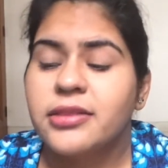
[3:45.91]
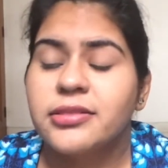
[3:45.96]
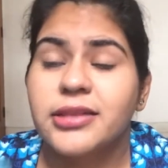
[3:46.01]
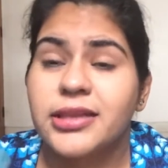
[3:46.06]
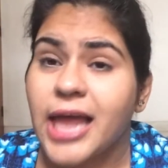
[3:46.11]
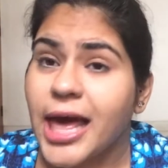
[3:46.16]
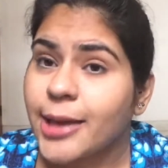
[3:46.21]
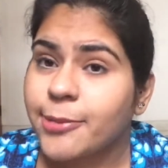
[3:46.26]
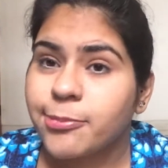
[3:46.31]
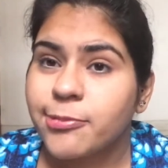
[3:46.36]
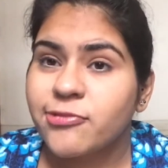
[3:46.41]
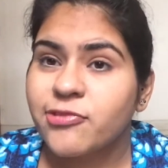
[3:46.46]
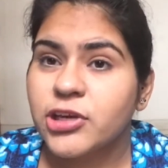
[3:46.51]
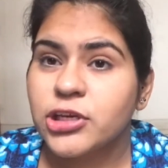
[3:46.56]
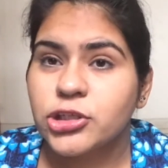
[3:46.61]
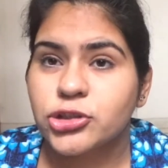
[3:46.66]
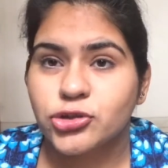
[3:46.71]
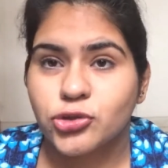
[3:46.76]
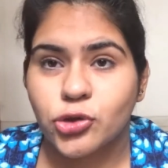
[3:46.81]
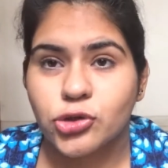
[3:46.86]
The Lakme
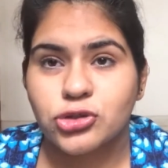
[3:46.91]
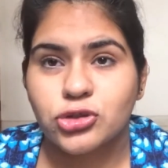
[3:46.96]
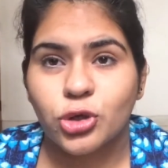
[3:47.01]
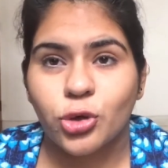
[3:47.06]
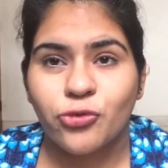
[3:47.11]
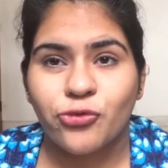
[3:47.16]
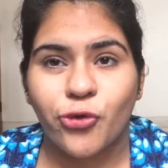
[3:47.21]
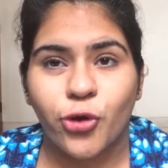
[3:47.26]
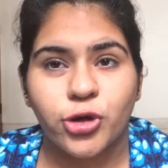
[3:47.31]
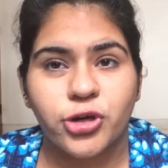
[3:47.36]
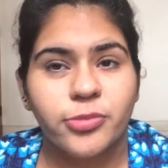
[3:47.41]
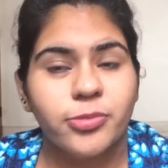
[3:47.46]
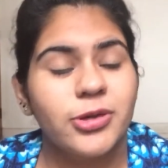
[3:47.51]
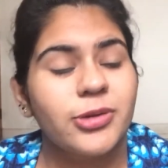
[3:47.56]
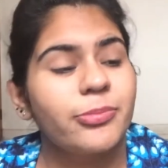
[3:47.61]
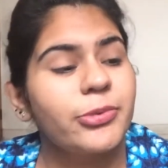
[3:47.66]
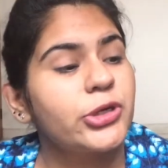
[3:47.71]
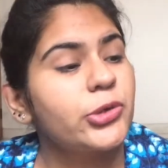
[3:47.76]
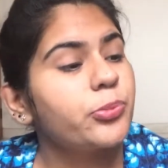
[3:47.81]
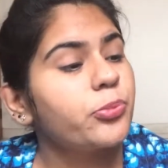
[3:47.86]
one is also
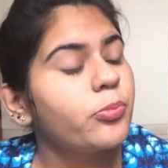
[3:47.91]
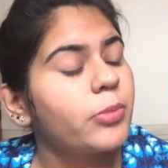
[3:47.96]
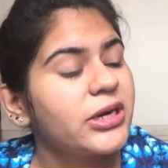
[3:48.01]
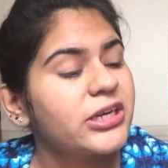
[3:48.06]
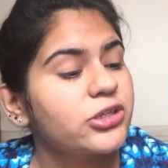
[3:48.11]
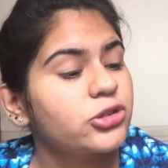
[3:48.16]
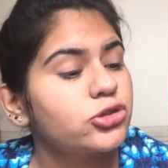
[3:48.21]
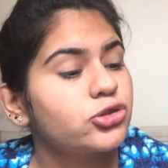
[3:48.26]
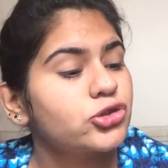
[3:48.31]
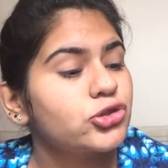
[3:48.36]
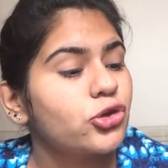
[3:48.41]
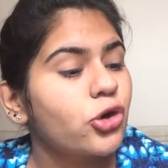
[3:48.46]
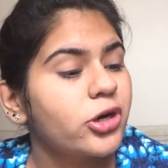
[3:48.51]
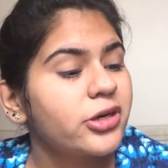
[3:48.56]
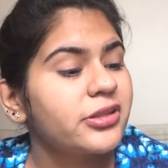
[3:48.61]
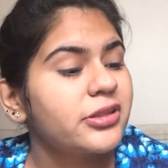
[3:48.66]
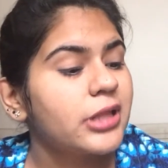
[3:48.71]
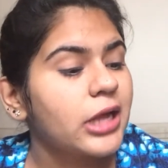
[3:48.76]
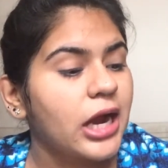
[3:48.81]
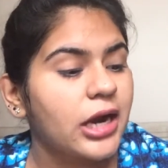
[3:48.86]
affordable, but it's
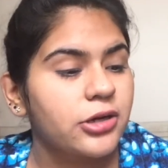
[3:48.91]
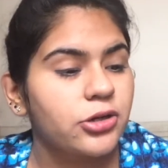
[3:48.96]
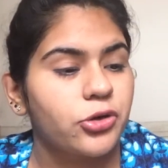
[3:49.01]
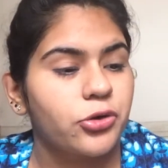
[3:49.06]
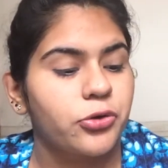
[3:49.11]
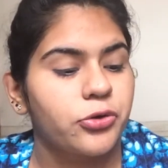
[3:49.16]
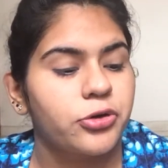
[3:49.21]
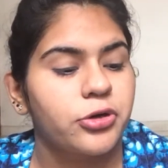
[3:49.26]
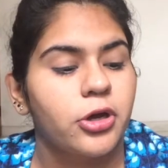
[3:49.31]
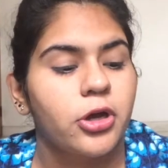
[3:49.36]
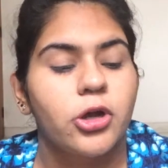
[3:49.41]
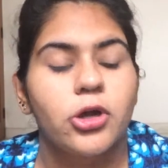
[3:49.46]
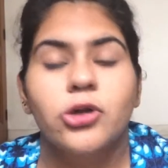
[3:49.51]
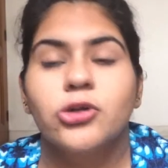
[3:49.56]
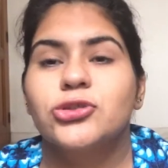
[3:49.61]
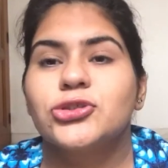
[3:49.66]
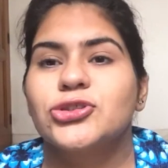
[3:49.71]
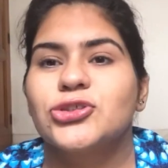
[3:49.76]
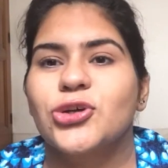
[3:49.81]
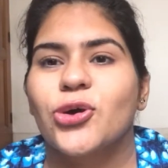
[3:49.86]
not that good.
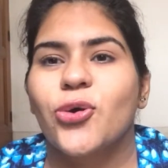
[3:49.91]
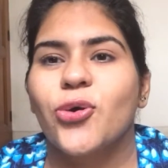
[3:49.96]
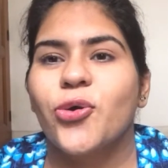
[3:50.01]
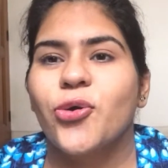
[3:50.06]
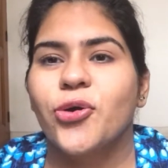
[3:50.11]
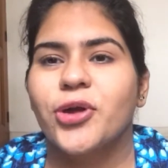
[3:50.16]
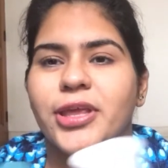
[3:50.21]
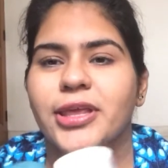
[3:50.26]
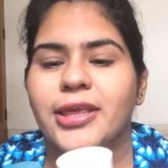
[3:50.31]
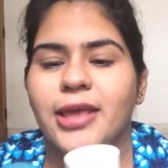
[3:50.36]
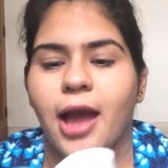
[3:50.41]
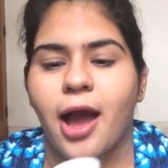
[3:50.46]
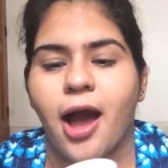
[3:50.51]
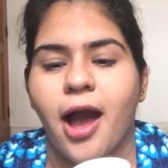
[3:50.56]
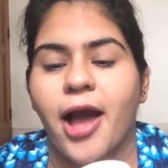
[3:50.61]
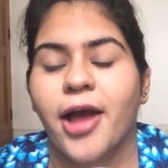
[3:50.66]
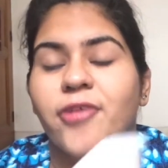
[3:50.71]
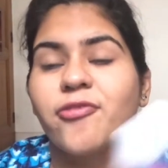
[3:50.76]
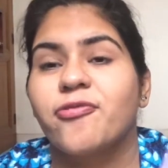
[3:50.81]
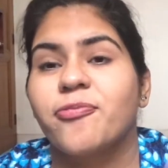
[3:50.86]
So yeah,
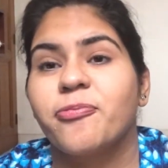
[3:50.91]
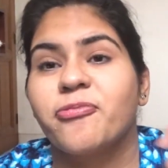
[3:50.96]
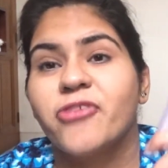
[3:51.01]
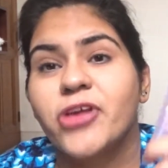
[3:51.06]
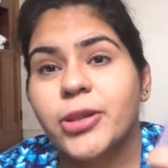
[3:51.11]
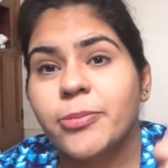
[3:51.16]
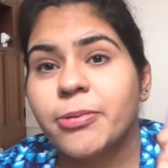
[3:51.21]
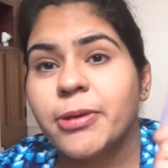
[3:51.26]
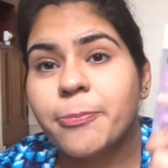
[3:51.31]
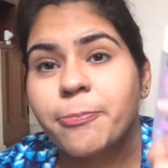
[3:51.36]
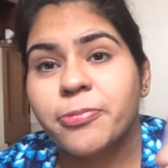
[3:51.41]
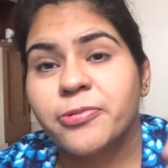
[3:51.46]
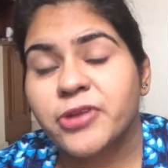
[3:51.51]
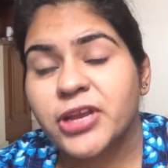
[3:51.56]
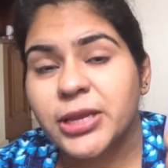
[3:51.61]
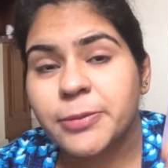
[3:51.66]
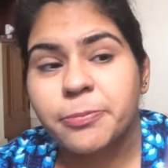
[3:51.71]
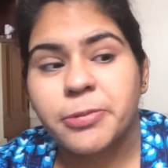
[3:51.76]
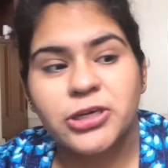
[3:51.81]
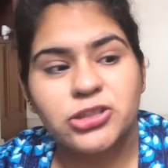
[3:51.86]
I will be
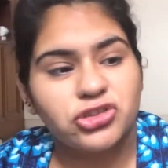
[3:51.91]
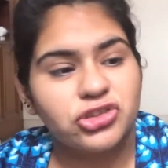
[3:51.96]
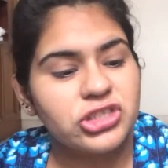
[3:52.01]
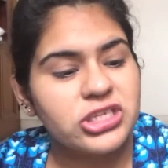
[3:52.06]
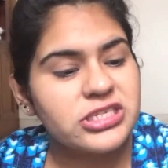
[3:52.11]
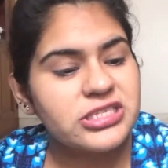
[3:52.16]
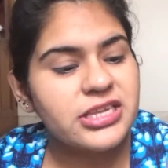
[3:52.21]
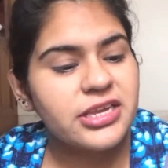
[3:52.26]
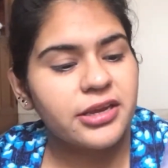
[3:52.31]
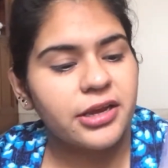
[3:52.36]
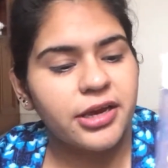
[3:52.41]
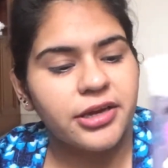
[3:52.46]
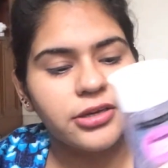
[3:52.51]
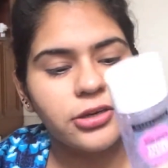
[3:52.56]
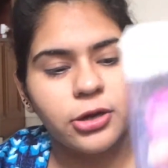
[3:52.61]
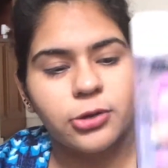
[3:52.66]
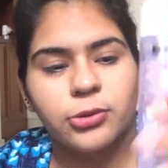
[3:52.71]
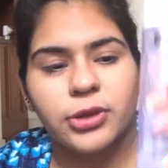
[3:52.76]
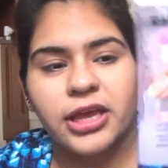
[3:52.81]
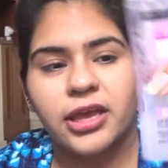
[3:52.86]
repurchasing it.
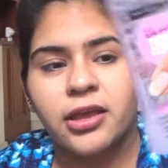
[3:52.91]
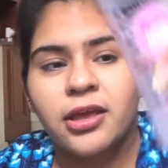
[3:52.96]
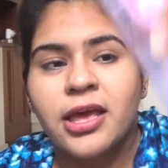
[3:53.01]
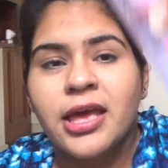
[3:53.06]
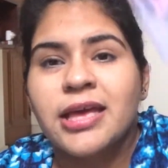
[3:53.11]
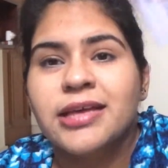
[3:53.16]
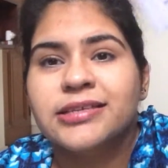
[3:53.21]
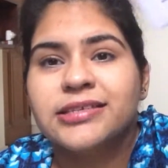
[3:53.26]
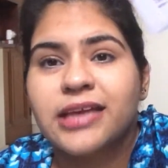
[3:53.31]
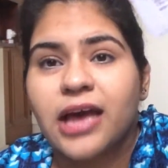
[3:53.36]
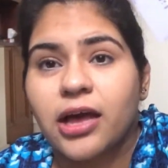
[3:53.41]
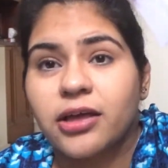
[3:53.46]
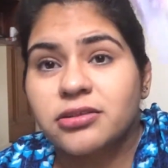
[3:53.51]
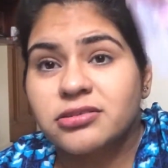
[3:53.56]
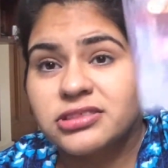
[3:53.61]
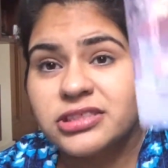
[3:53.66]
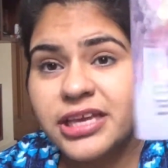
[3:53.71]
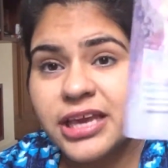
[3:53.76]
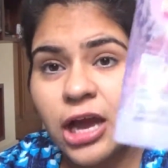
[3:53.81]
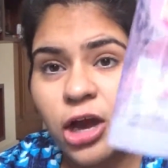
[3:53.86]
Okay, so
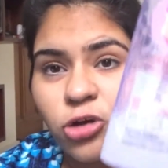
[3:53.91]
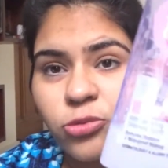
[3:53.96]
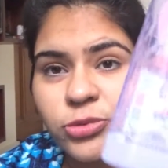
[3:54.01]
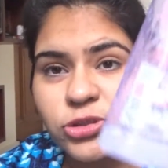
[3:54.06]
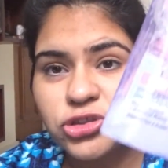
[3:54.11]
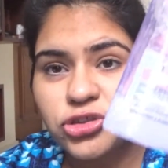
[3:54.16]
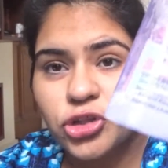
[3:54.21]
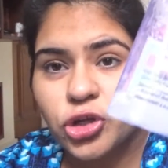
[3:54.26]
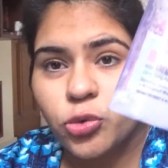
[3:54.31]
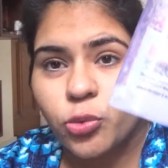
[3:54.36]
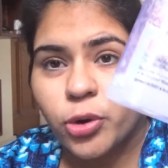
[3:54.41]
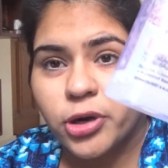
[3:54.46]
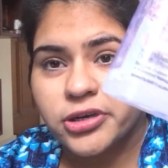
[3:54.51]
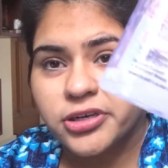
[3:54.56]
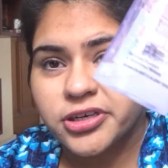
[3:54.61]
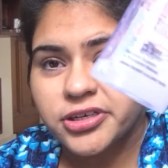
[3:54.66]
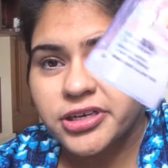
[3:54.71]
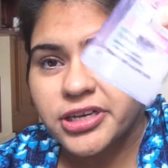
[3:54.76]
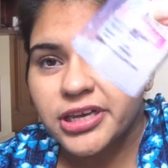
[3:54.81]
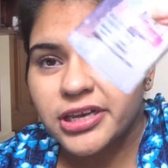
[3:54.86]
see how much the
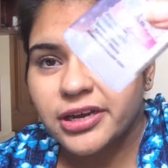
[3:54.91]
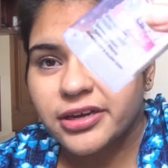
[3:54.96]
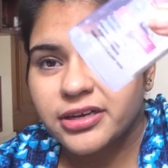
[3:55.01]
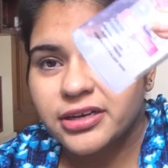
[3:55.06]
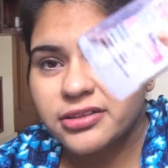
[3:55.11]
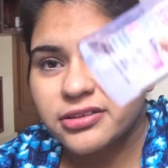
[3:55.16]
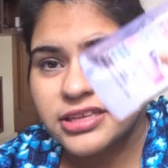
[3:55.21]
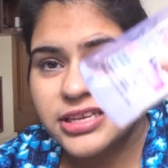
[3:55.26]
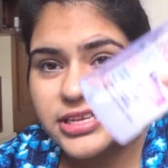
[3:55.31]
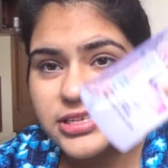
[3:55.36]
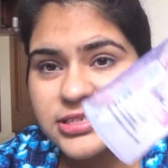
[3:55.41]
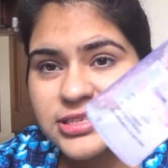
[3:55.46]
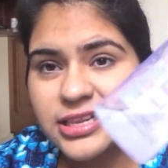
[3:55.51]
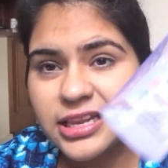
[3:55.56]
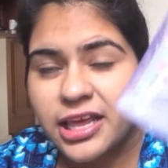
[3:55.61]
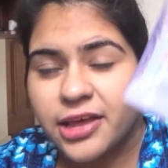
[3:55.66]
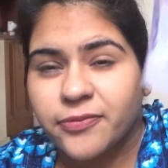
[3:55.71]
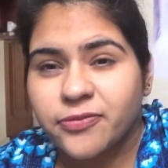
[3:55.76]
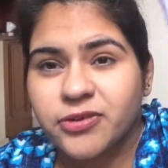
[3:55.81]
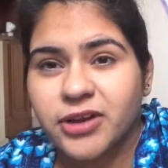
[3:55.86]
quantity is
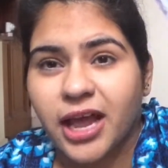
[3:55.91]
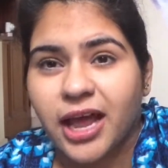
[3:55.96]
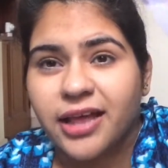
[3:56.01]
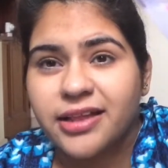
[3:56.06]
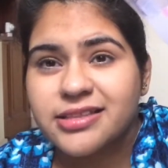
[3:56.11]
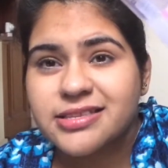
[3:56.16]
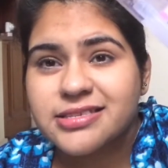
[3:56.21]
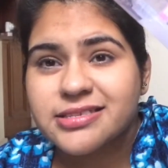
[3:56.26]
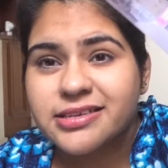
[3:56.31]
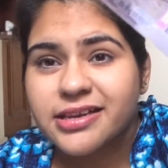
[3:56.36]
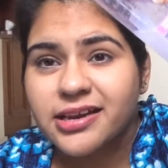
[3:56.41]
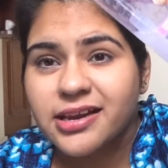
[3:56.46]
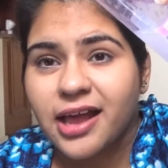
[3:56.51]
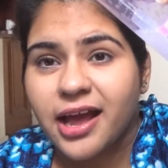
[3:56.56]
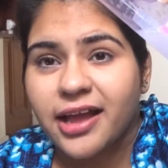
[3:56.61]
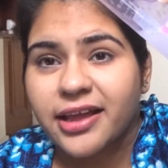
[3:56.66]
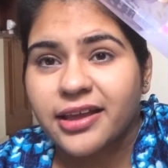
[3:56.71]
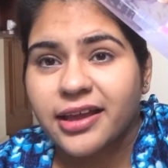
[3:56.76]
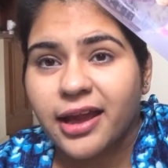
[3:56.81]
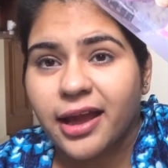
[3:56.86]
left, and still
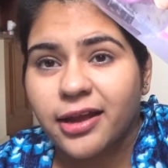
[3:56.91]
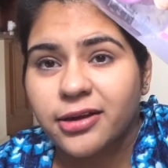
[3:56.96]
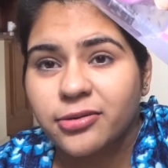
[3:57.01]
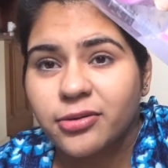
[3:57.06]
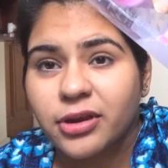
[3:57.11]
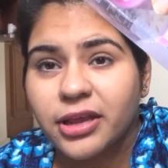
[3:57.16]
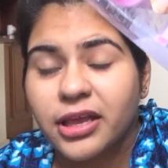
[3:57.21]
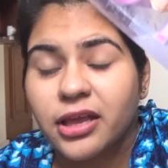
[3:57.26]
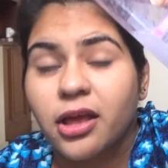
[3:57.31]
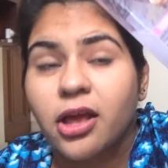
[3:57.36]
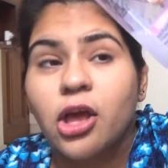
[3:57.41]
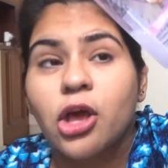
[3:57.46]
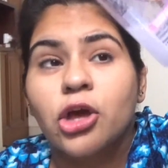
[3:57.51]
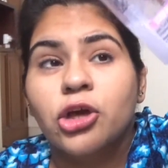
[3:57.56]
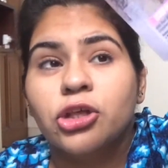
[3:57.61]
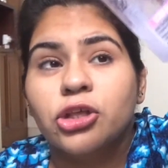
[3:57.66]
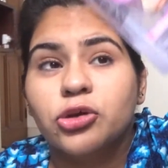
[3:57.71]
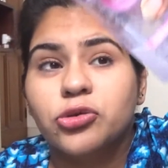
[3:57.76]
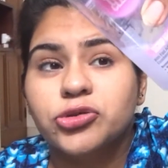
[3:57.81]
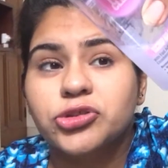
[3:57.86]
I can
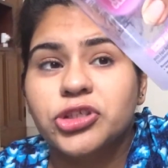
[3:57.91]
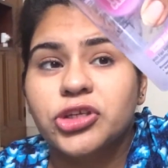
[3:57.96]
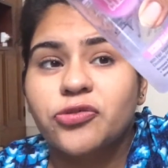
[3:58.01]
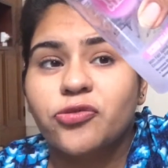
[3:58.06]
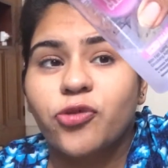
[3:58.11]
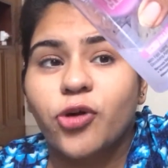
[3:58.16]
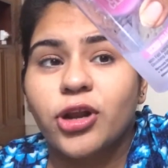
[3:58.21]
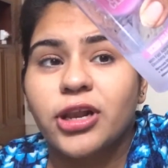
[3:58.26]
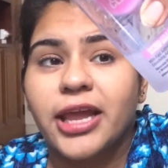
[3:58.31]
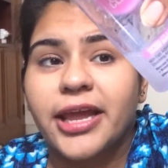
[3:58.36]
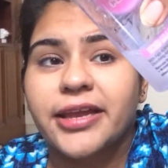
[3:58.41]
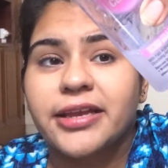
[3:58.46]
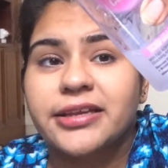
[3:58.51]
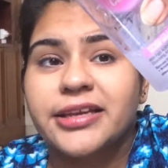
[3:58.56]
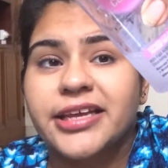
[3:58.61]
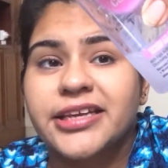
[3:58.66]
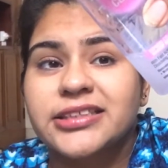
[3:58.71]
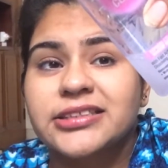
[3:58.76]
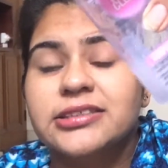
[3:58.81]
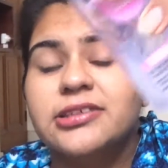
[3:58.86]
use it for like
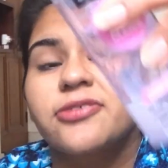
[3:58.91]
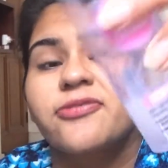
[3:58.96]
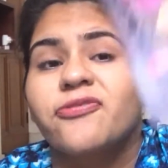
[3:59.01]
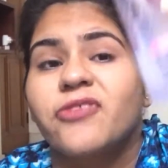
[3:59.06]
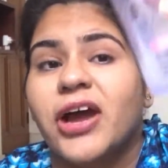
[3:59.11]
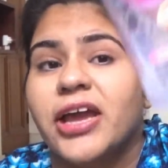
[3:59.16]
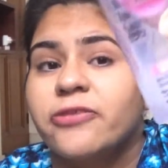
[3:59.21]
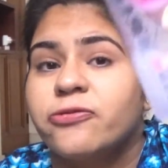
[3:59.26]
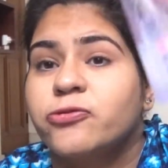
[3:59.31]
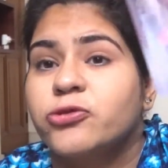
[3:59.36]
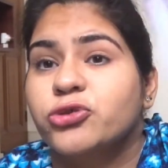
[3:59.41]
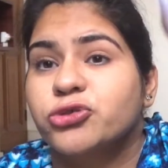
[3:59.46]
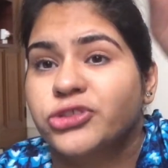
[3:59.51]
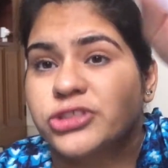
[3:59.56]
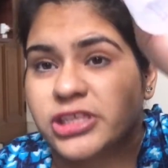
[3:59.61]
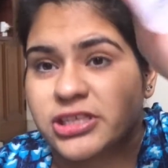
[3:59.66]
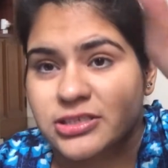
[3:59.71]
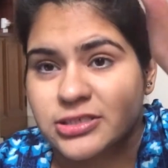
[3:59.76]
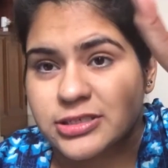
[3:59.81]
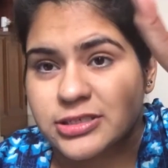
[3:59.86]
next 5 to 6